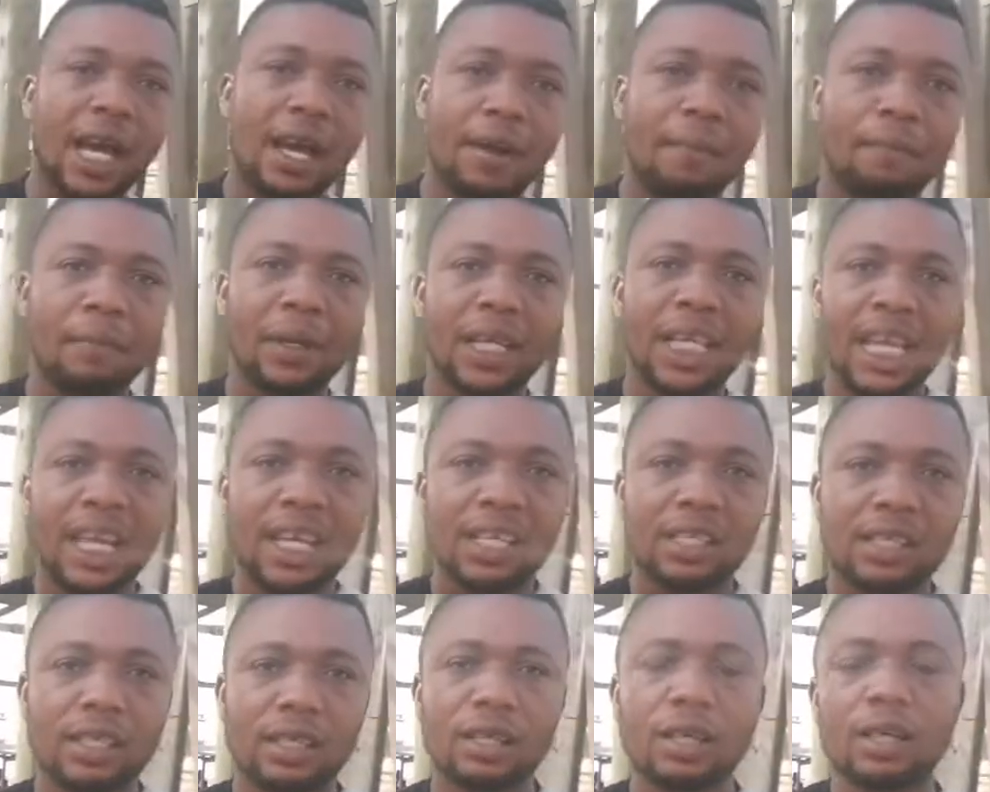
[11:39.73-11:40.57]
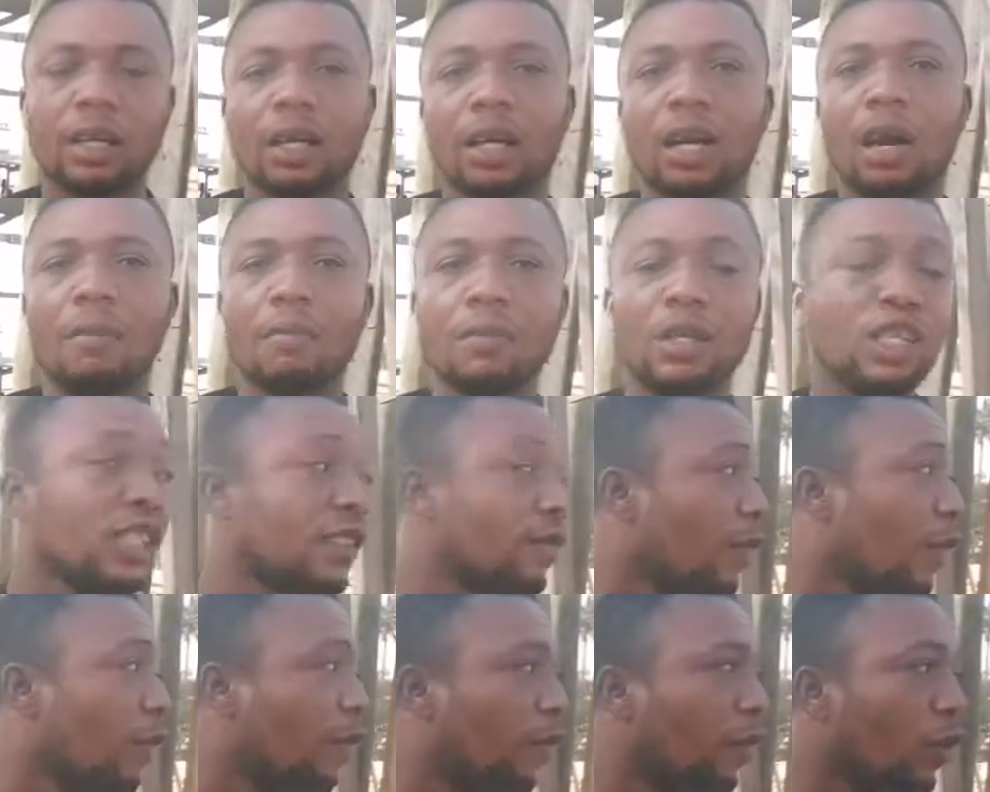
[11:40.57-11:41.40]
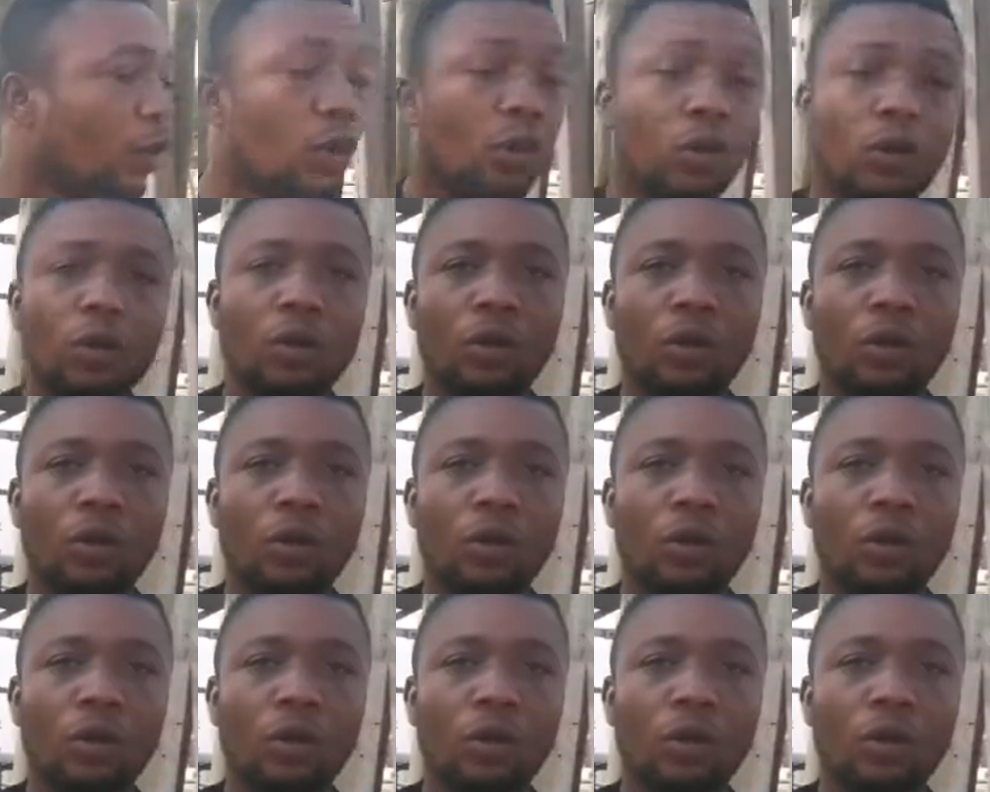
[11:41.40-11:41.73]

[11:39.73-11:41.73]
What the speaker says: pillars, can be used for flow,